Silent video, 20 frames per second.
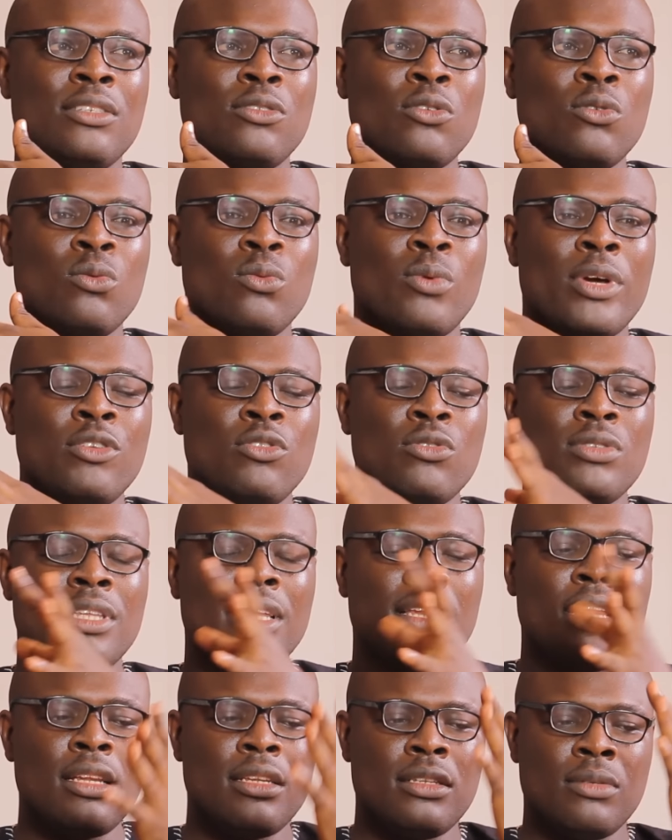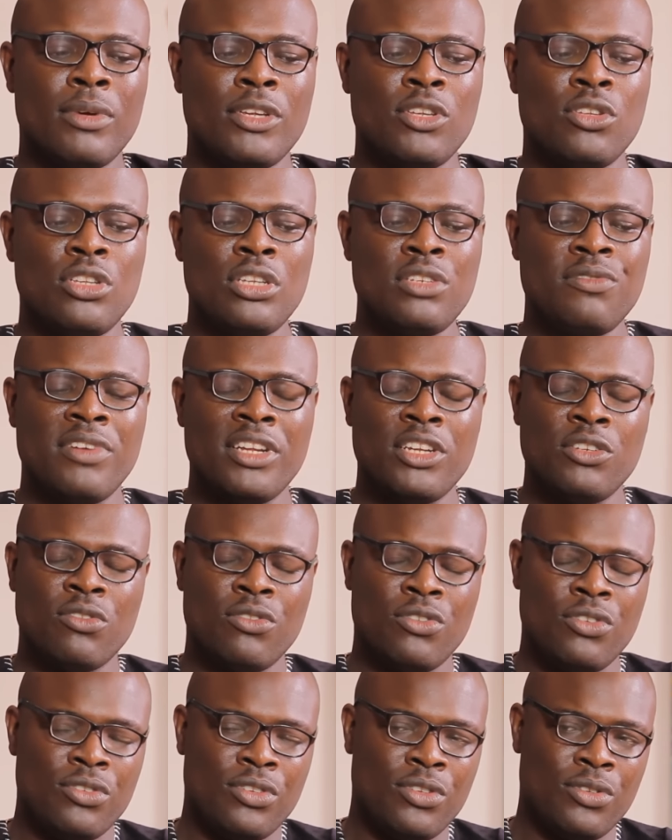So when you started, when this friend
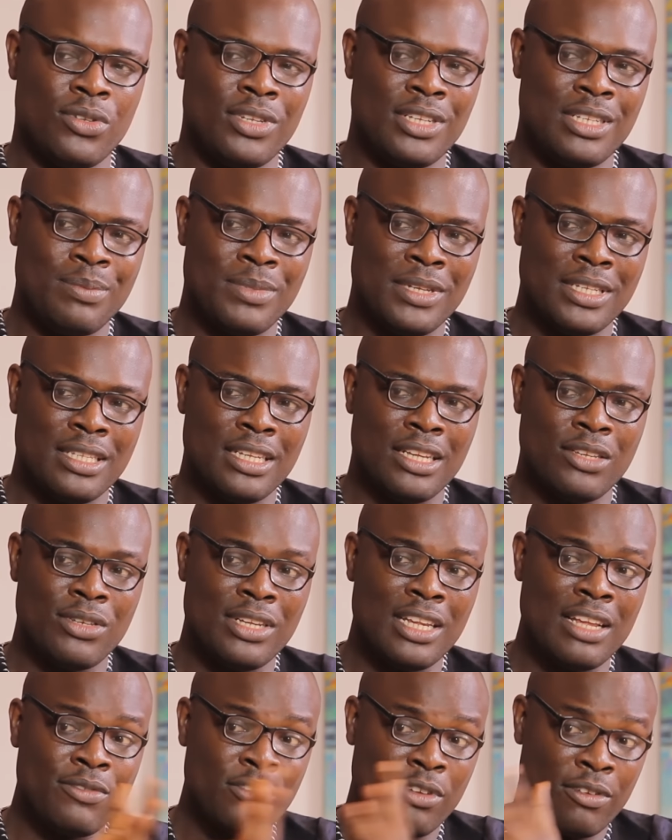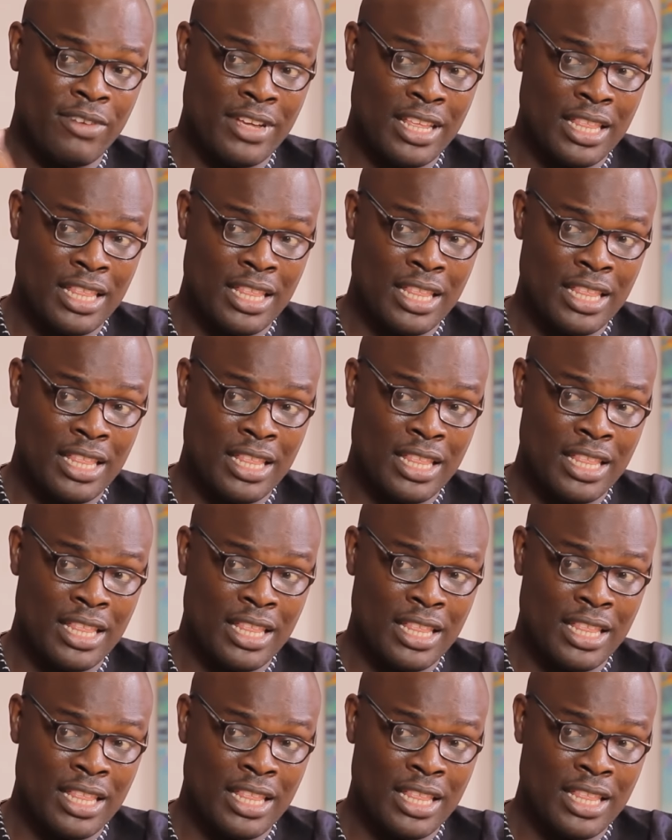introduced you to this business, you left your